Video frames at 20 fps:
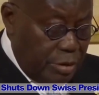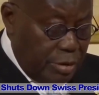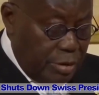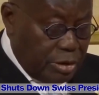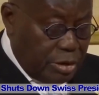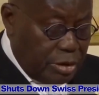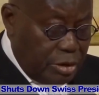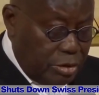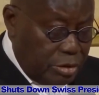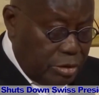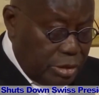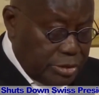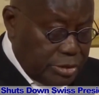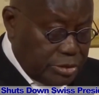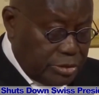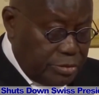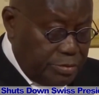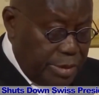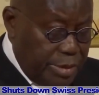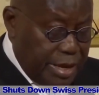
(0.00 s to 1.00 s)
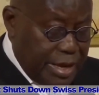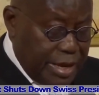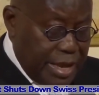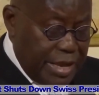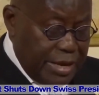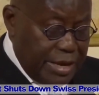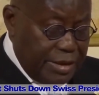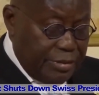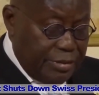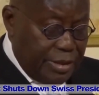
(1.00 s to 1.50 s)
Our goal is to make
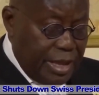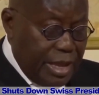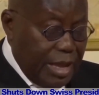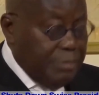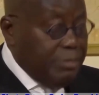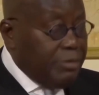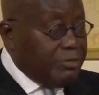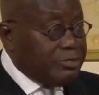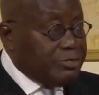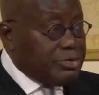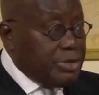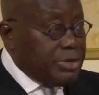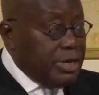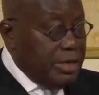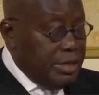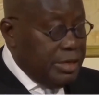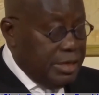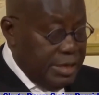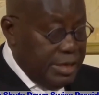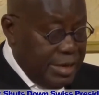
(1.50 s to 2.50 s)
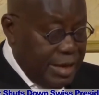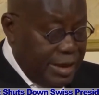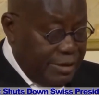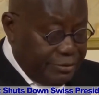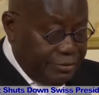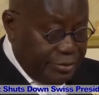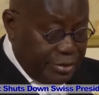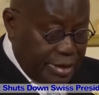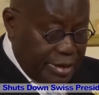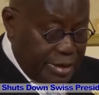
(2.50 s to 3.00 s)
Ghana the hub of trade in
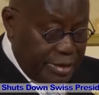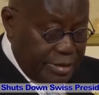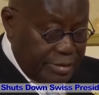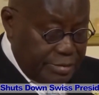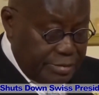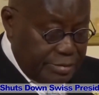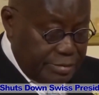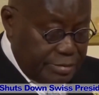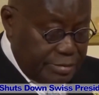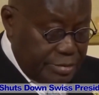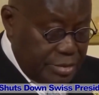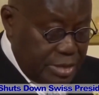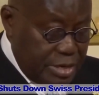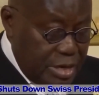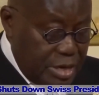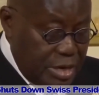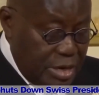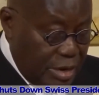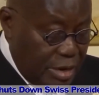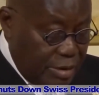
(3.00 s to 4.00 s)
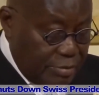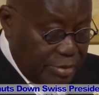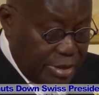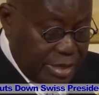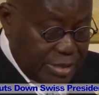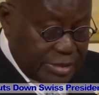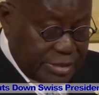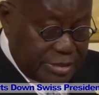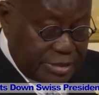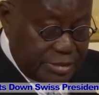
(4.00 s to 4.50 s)
Africa, and
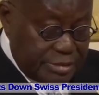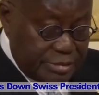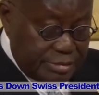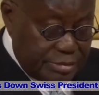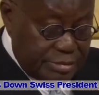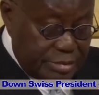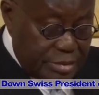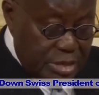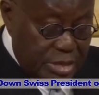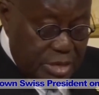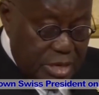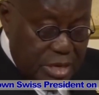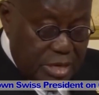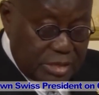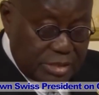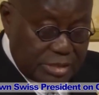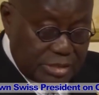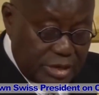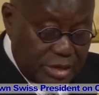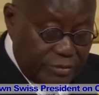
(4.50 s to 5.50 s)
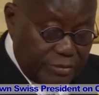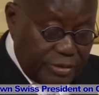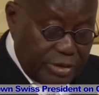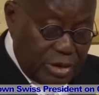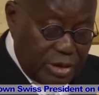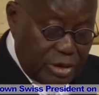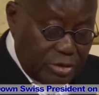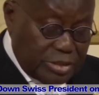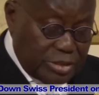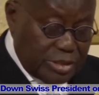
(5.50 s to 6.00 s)
thus
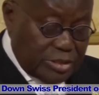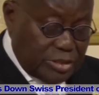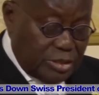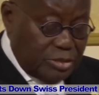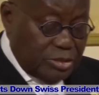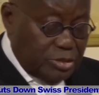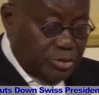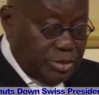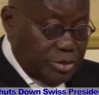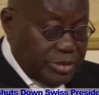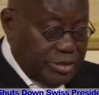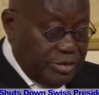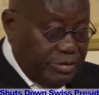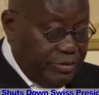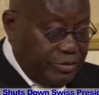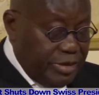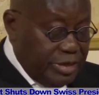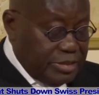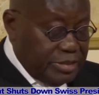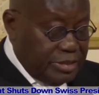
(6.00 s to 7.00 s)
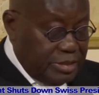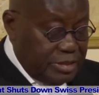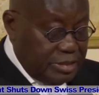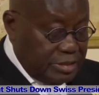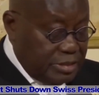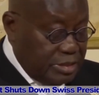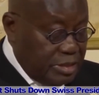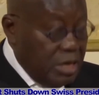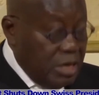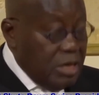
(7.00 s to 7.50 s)
serving notice on Swiss
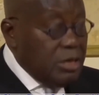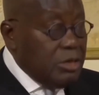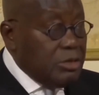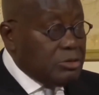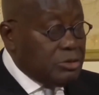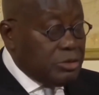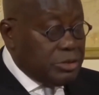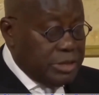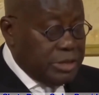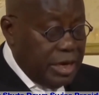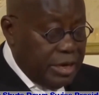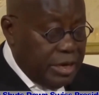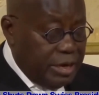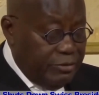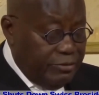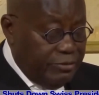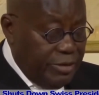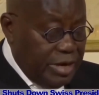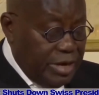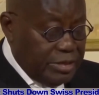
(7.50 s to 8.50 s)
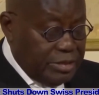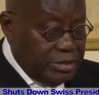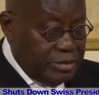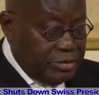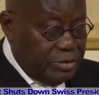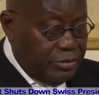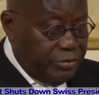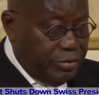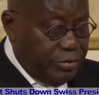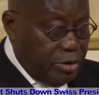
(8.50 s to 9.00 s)
investors to take
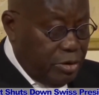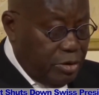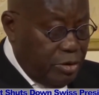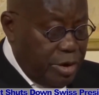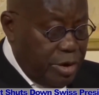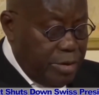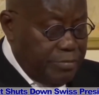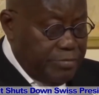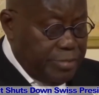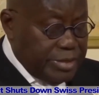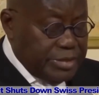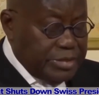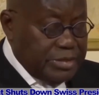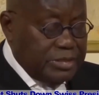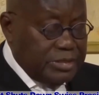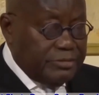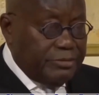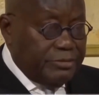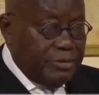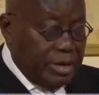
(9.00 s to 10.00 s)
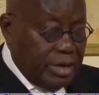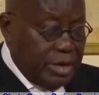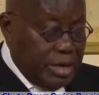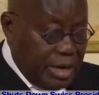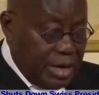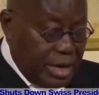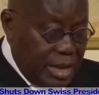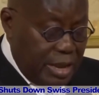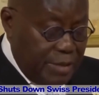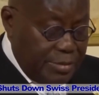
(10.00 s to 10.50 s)
advantage of the growing
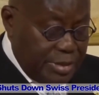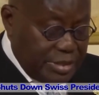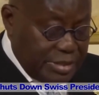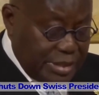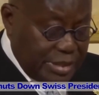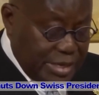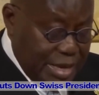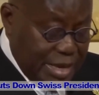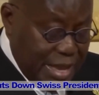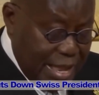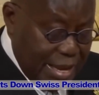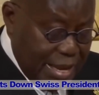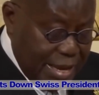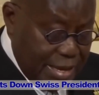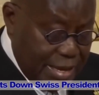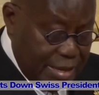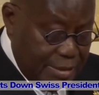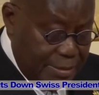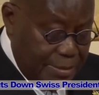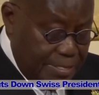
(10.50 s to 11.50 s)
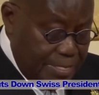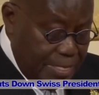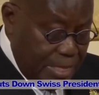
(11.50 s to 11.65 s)
business-friendly climate in Ghana